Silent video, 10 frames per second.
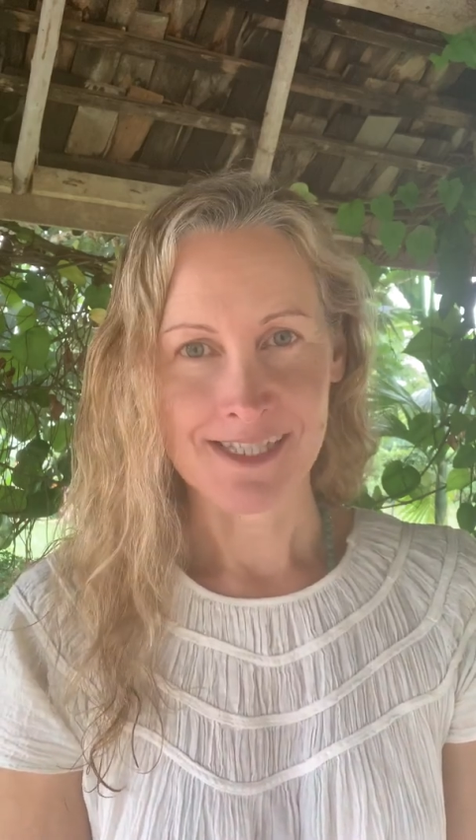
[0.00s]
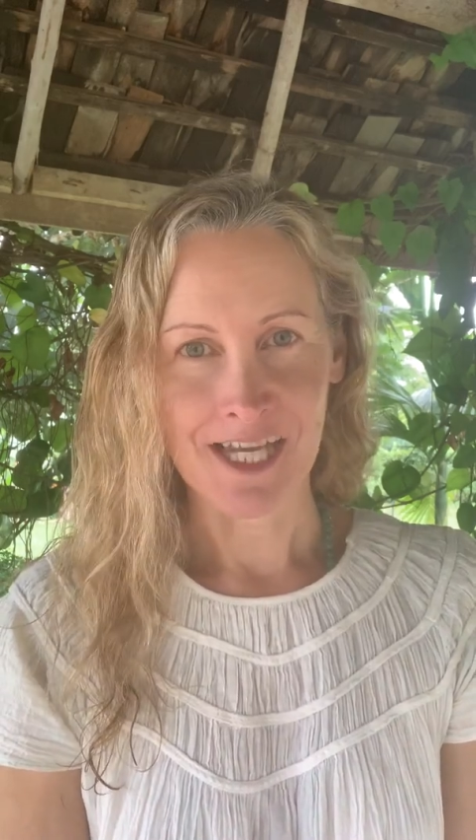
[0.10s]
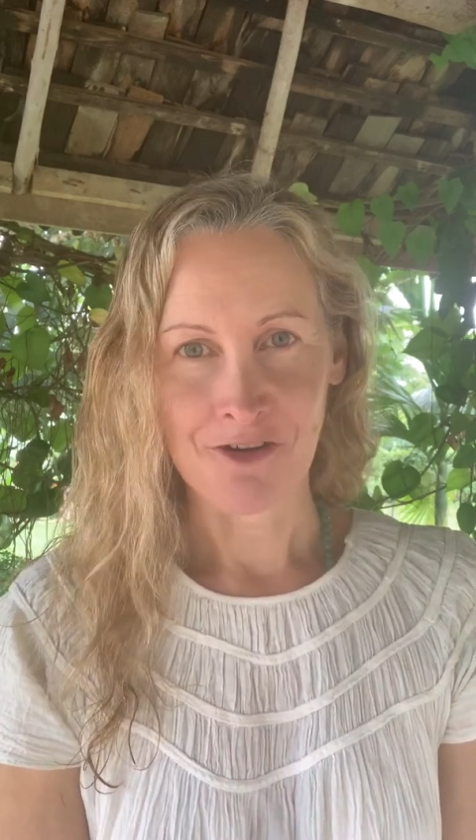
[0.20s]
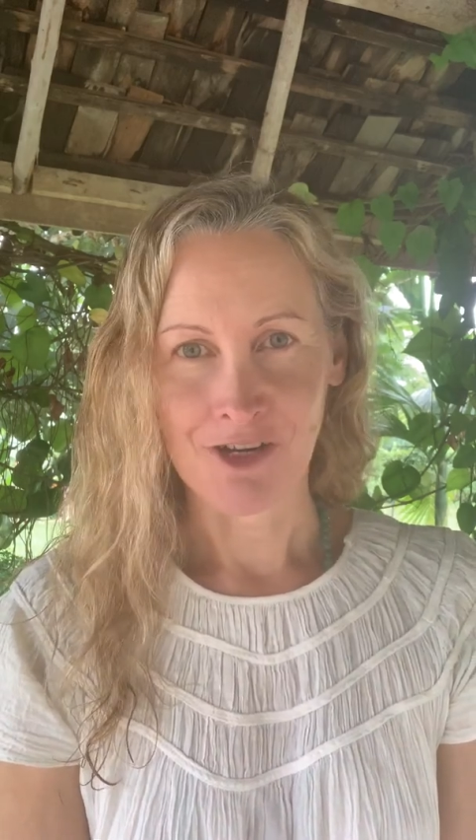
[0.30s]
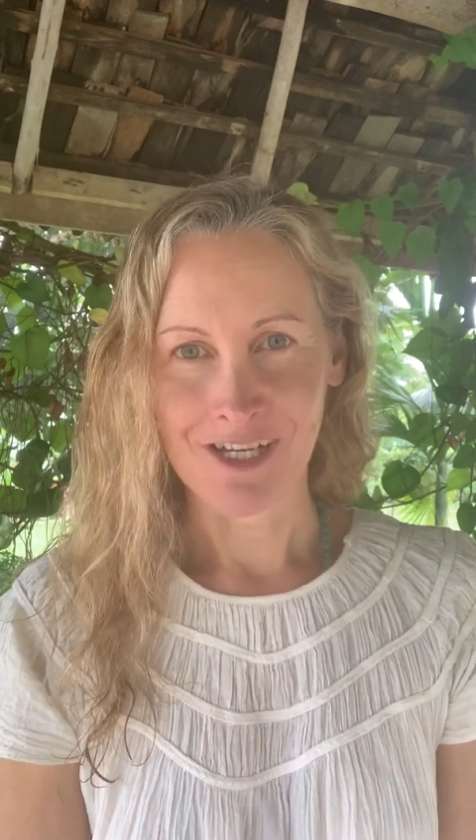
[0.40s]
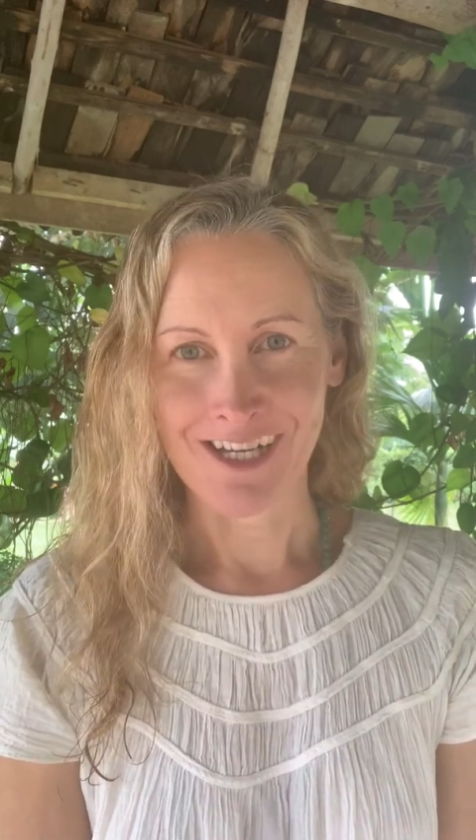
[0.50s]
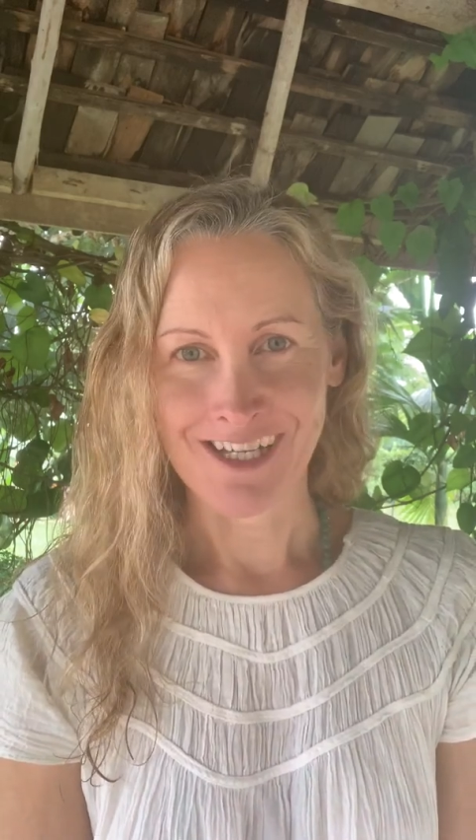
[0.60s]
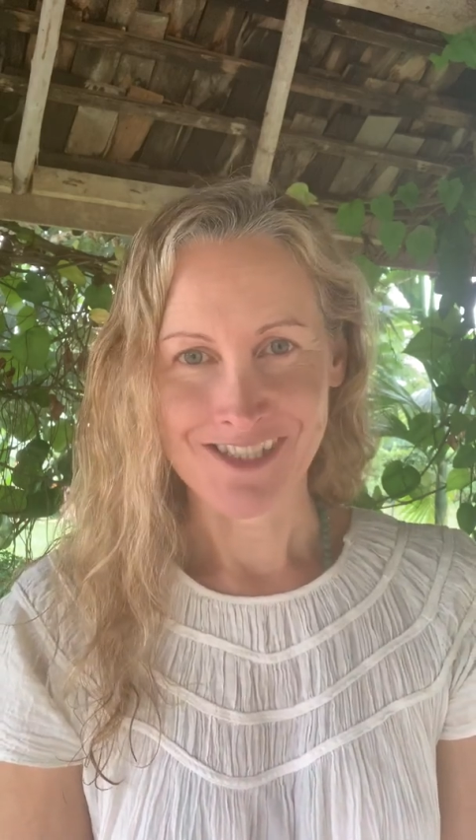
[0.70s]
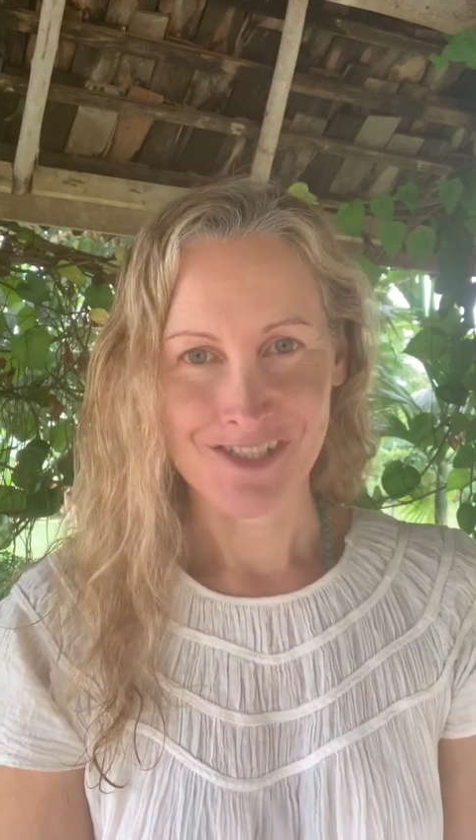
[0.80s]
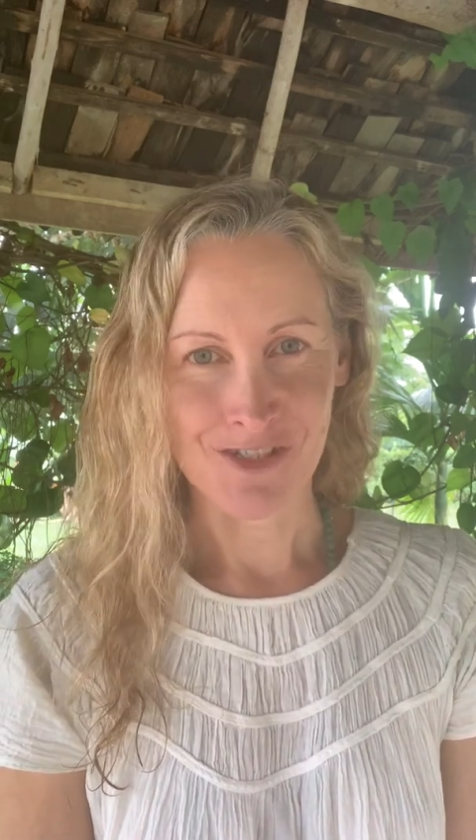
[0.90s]

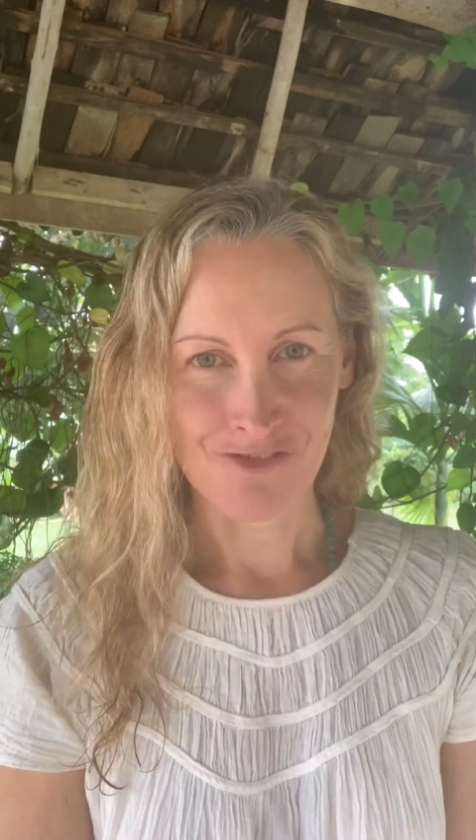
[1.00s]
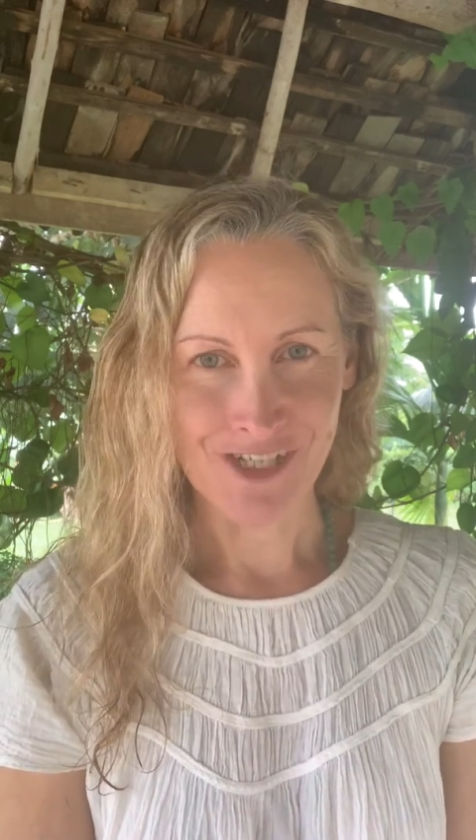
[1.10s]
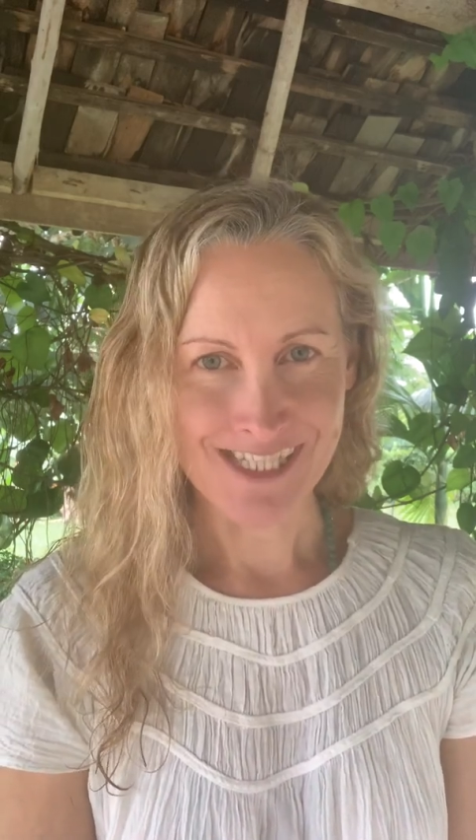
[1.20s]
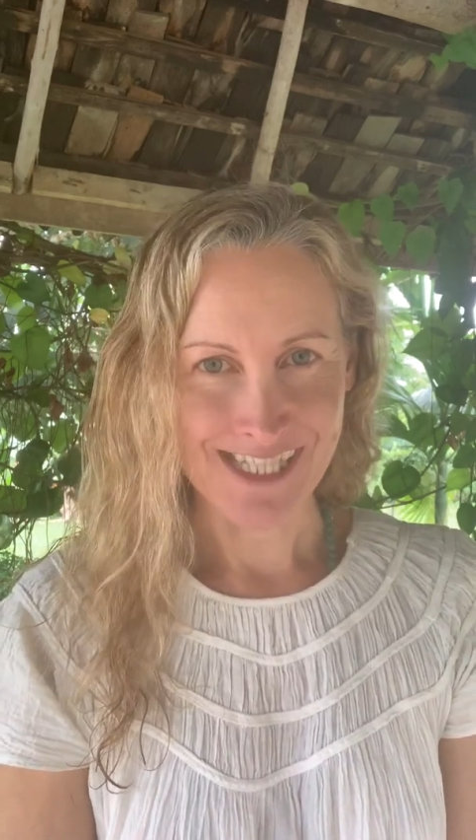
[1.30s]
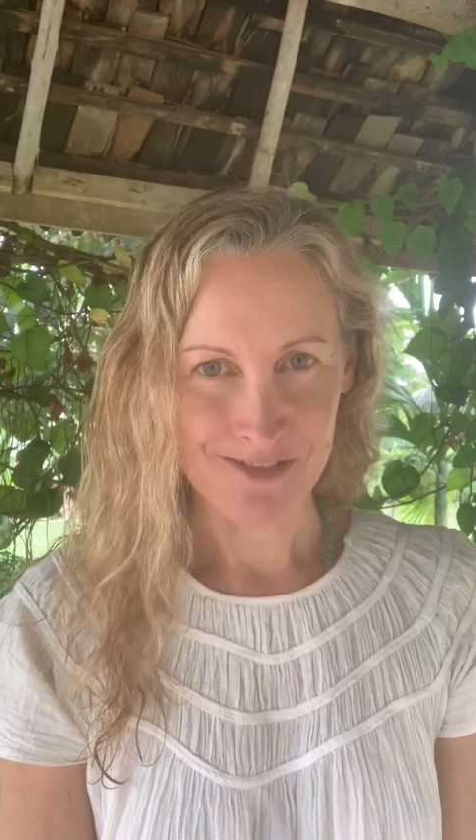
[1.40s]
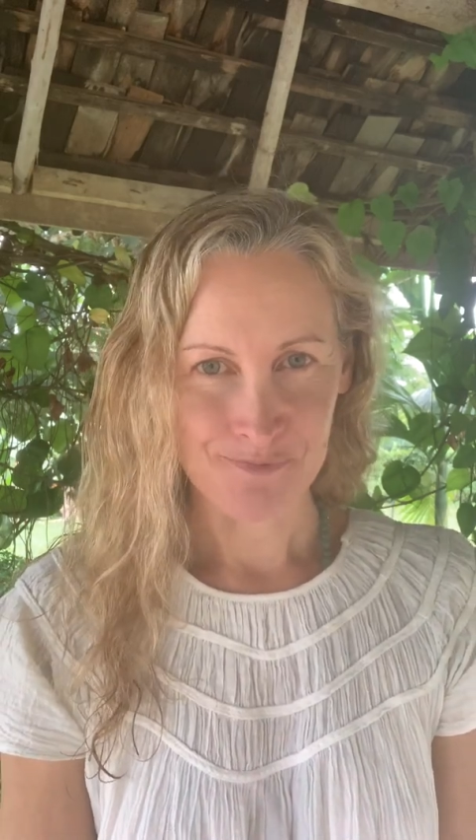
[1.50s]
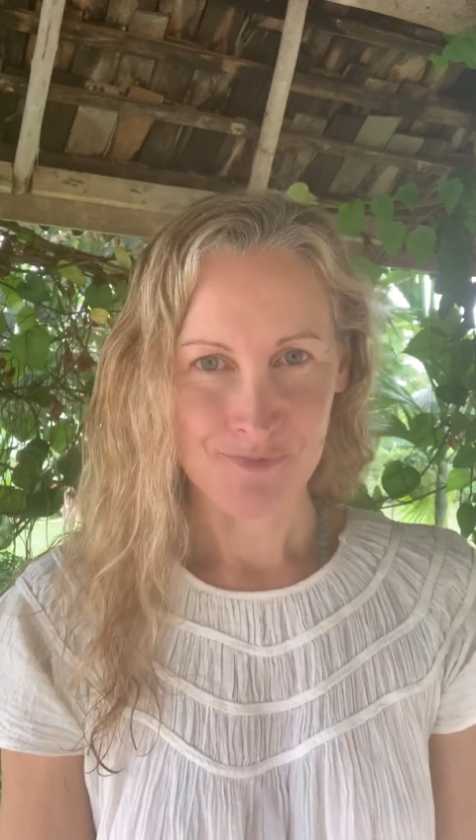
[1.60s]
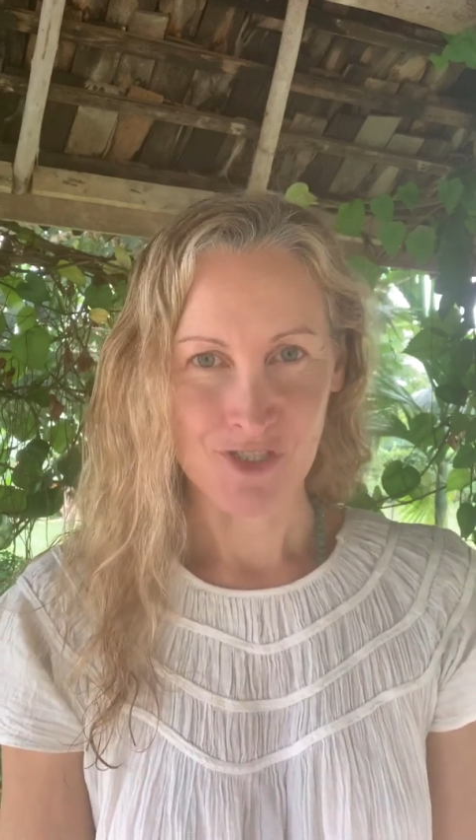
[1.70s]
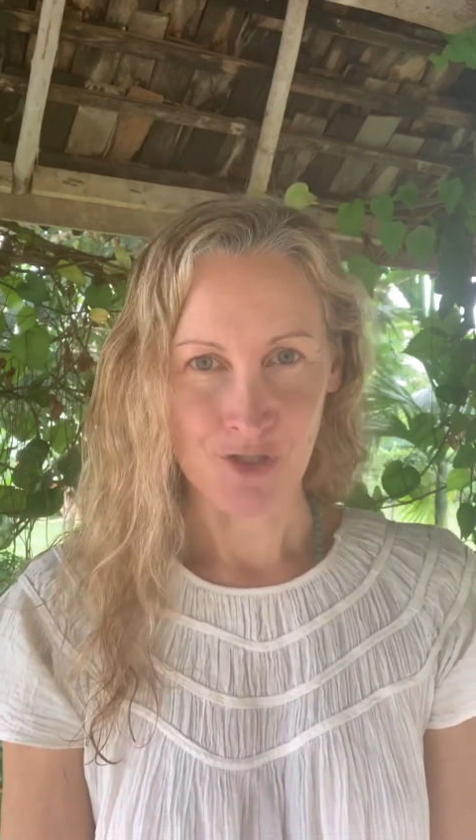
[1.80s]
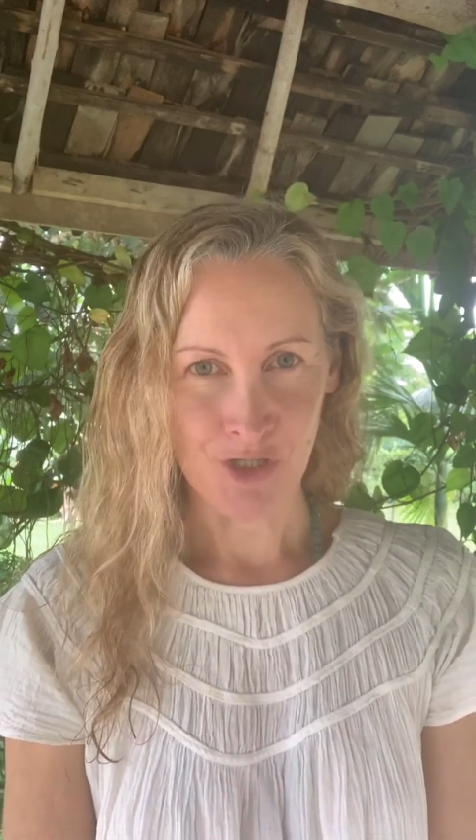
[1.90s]

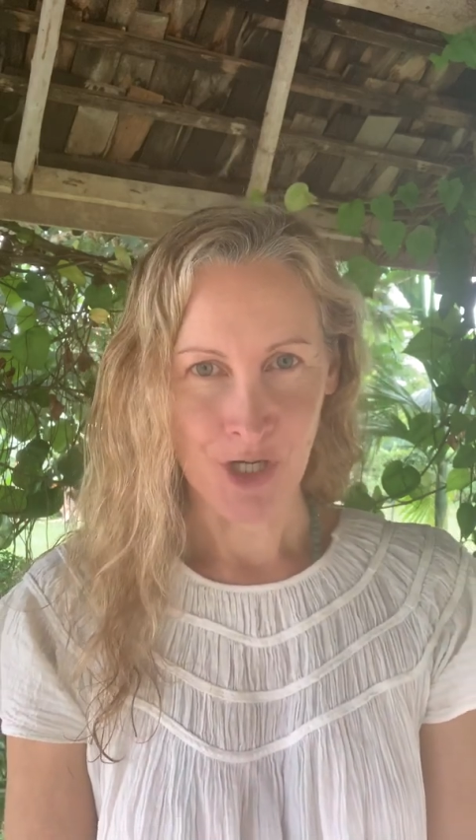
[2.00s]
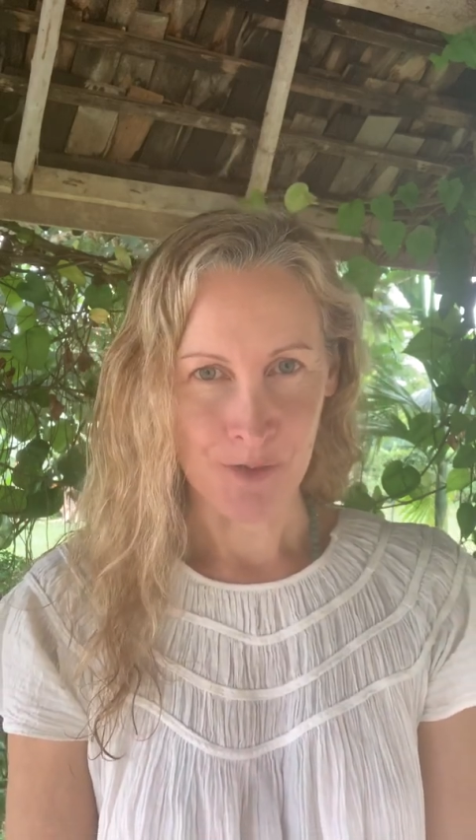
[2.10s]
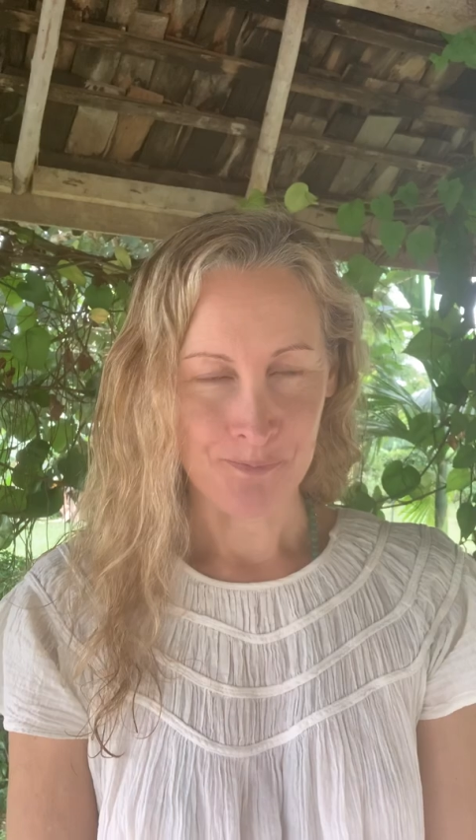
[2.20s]
sarah@soulwriting.co.